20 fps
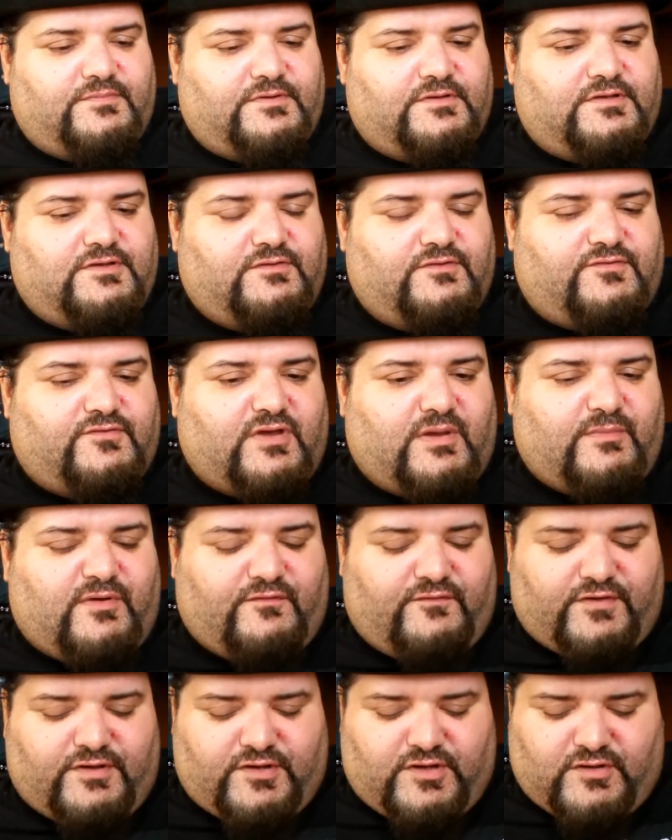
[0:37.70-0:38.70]
he saw
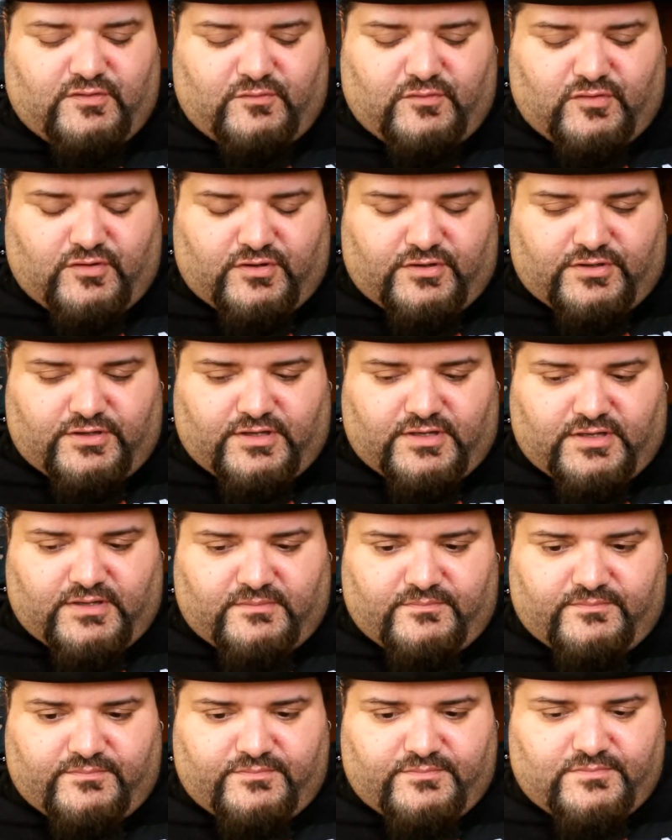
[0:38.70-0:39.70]
my video
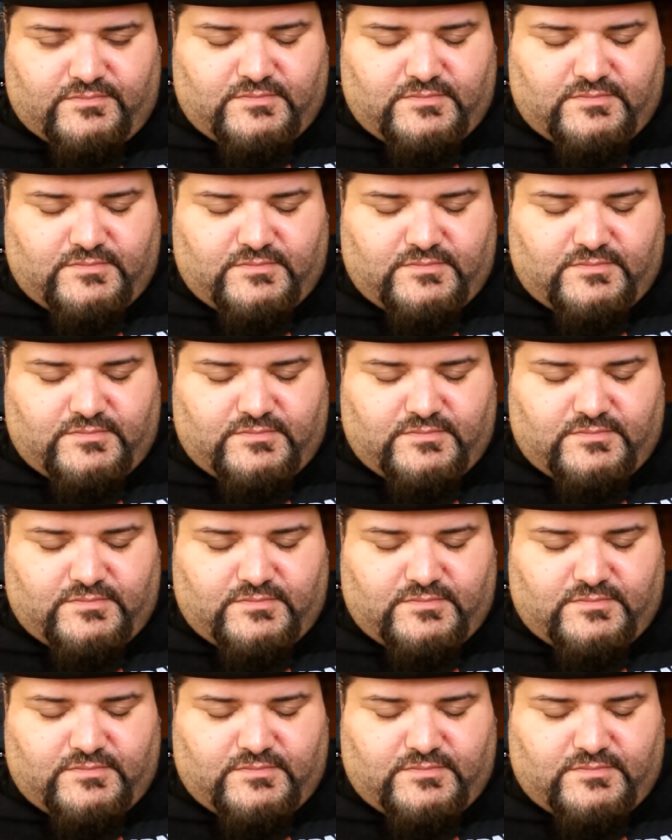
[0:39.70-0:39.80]
on